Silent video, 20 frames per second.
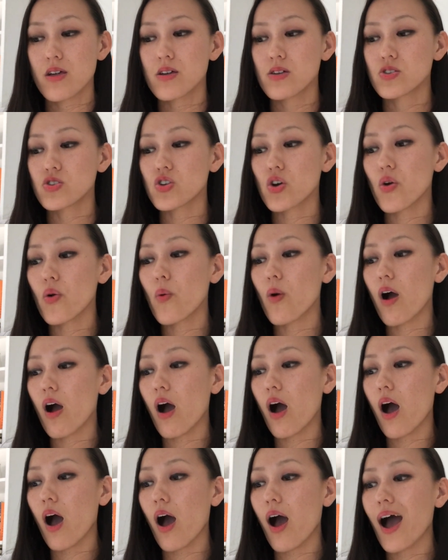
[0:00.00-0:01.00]
So
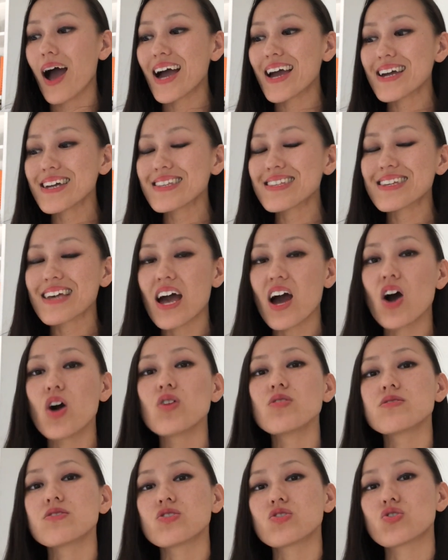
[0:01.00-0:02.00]
I
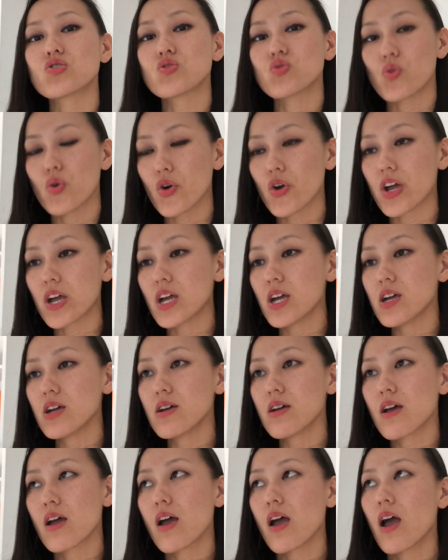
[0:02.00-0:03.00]
tell this story
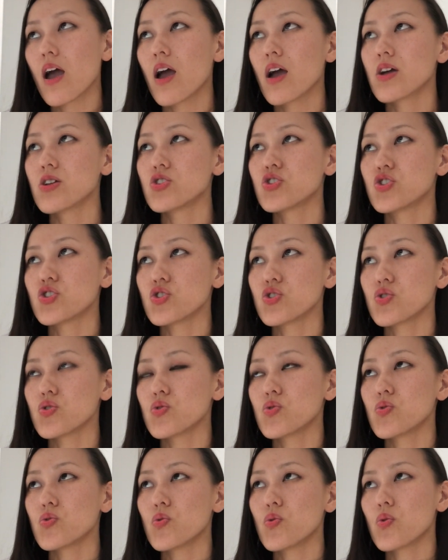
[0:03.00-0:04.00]

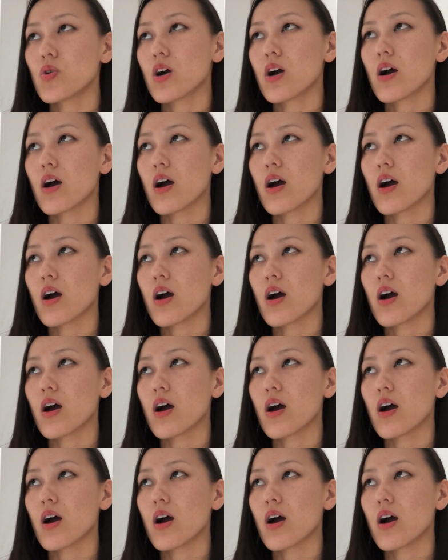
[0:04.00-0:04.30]
to